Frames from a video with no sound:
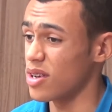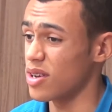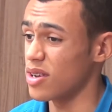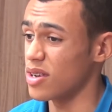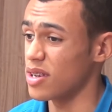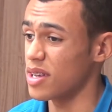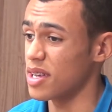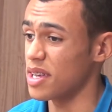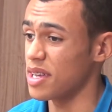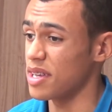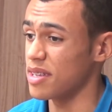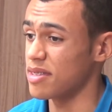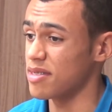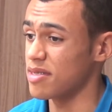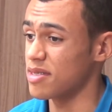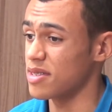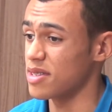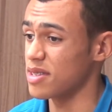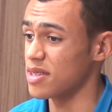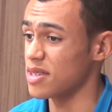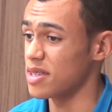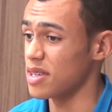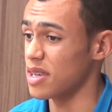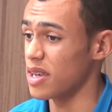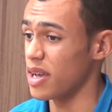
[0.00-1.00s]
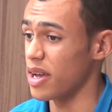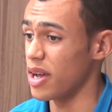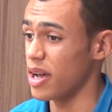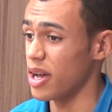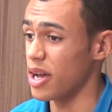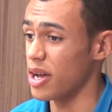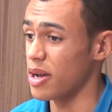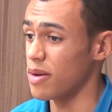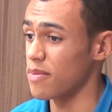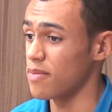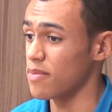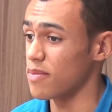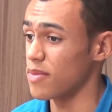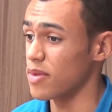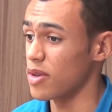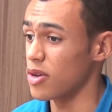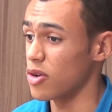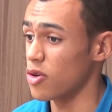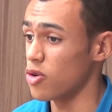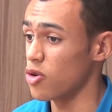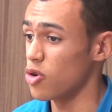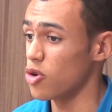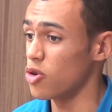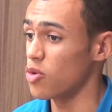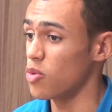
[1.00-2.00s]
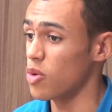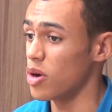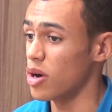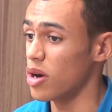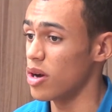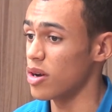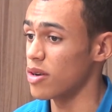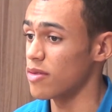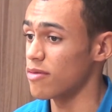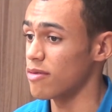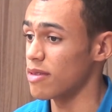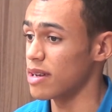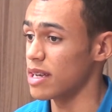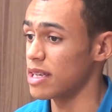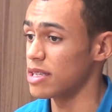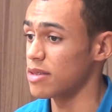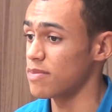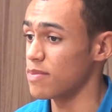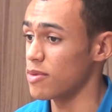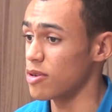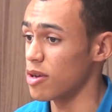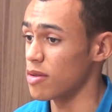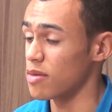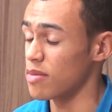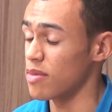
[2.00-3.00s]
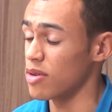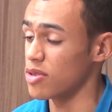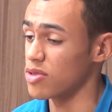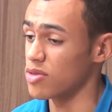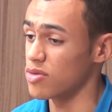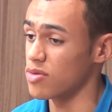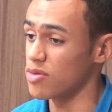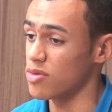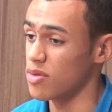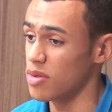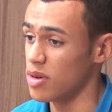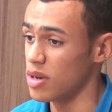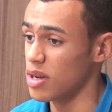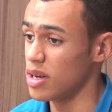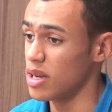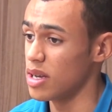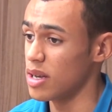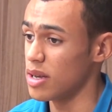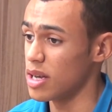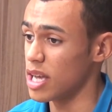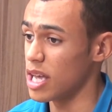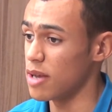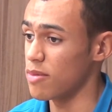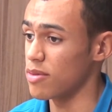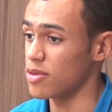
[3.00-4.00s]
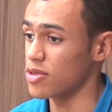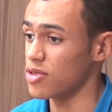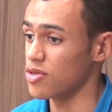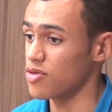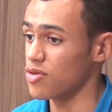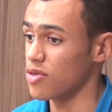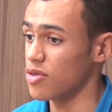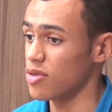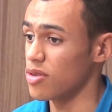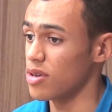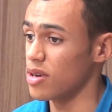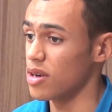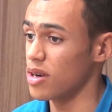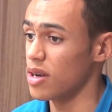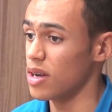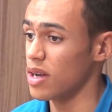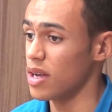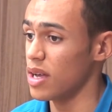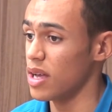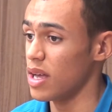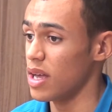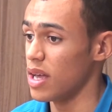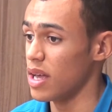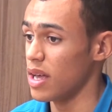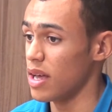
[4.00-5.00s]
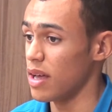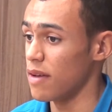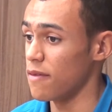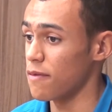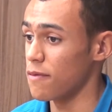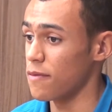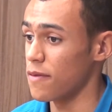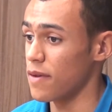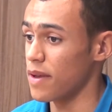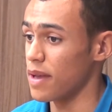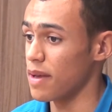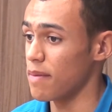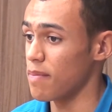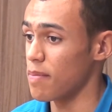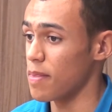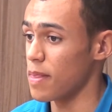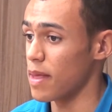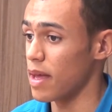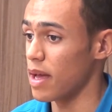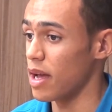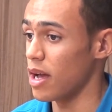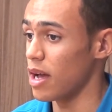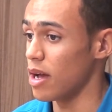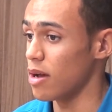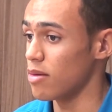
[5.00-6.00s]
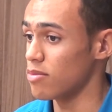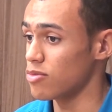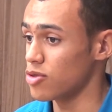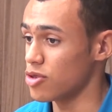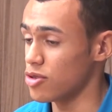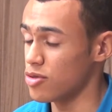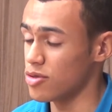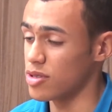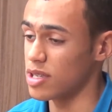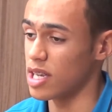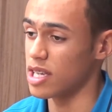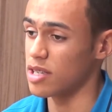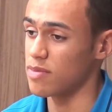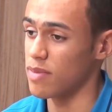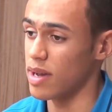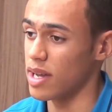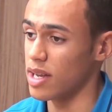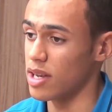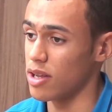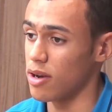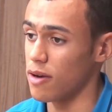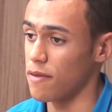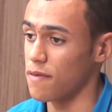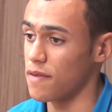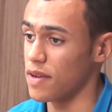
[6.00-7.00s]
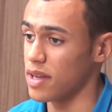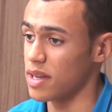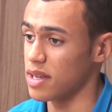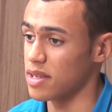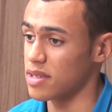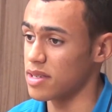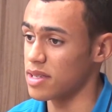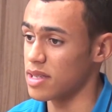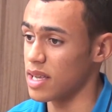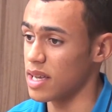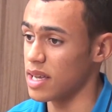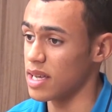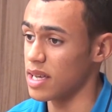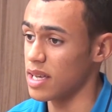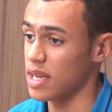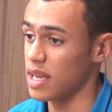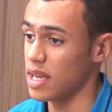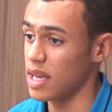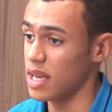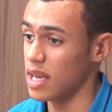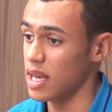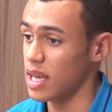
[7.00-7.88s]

circuits, core work really to build up the muscle, keep us strong and fit. Tuesday is mainly our fitness day.